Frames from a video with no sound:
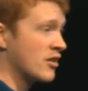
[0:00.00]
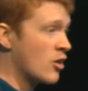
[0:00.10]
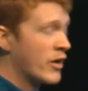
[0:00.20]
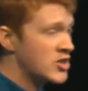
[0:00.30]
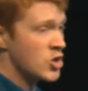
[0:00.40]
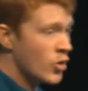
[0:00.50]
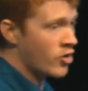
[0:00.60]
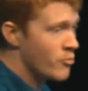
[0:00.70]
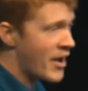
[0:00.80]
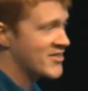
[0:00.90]
And going
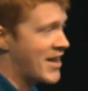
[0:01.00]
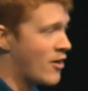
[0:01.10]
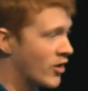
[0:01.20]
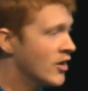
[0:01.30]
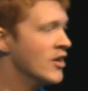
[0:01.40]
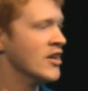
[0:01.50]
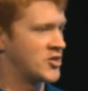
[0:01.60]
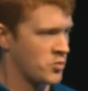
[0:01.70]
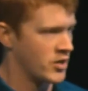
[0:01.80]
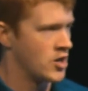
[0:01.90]
200 miles an hour,
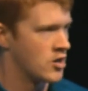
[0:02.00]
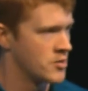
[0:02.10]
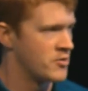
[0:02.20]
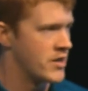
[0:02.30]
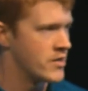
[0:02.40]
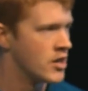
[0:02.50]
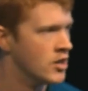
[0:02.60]
it's really hard to breathe.